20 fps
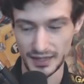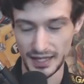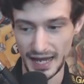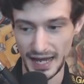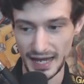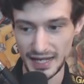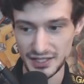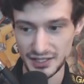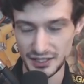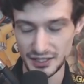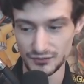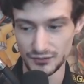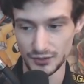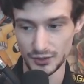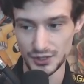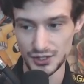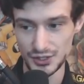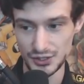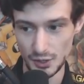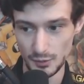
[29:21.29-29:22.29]
asking
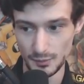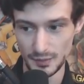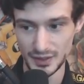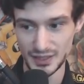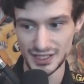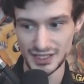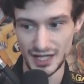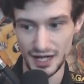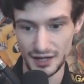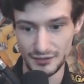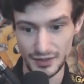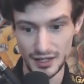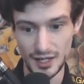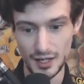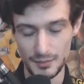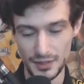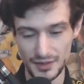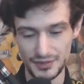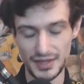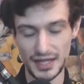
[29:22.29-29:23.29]
for stupid stuff
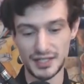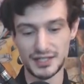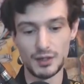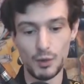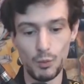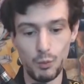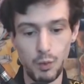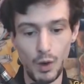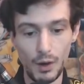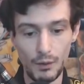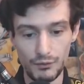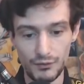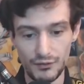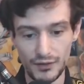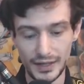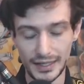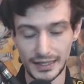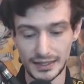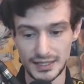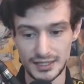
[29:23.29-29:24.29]
Bethesda won't
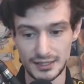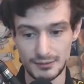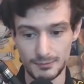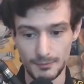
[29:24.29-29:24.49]
fix.